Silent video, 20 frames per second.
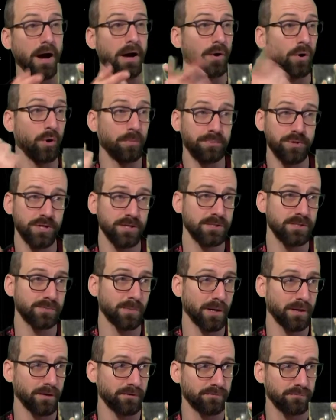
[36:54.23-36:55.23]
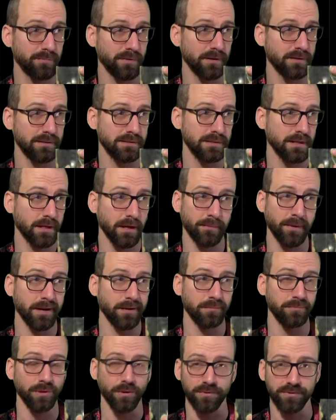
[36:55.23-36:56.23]
hope she's smart enough and is like, I'm not
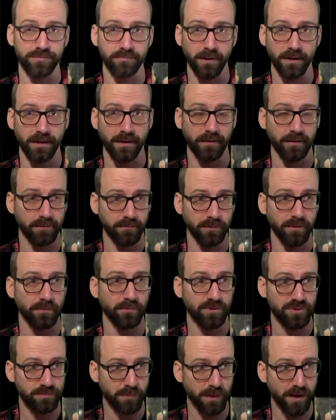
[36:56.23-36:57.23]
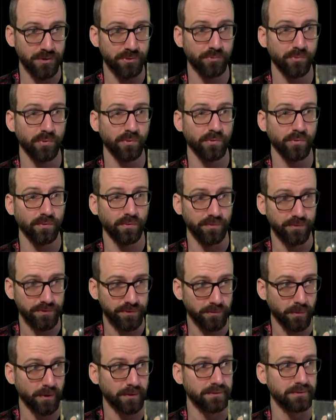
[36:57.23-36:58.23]
gonna blow this money. I'm gonna be responsible and
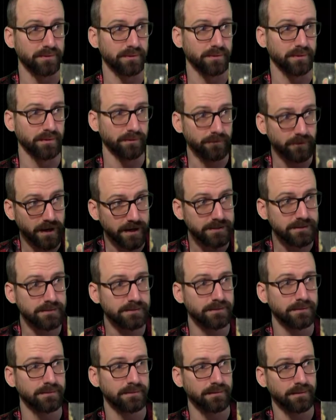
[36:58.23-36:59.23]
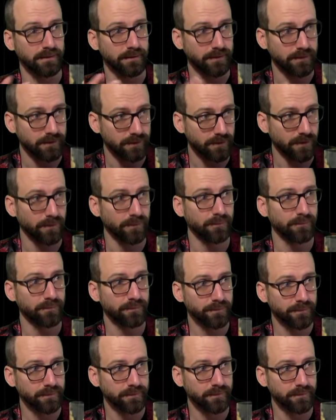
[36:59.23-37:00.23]
smart and invest and
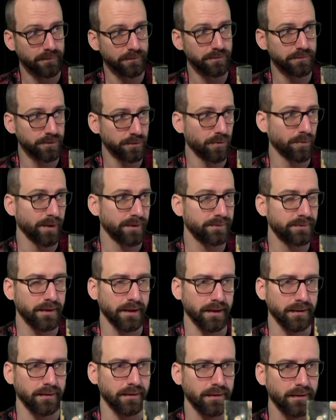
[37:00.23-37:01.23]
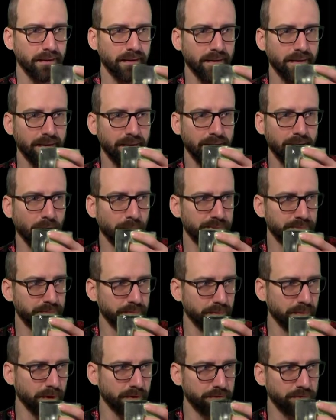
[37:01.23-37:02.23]
do the right thing. Help
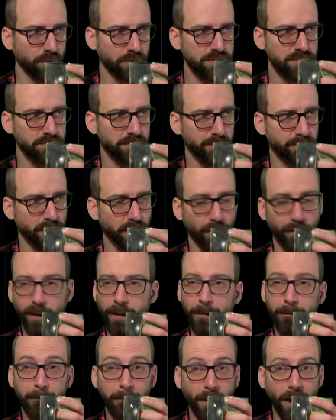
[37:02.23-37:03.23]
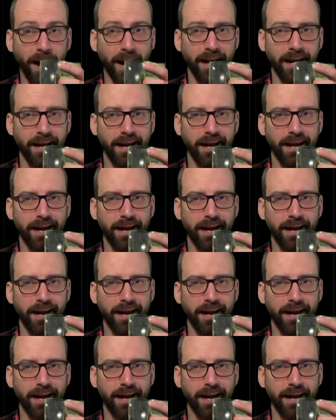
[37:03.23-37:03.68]
some unfortunate people out. But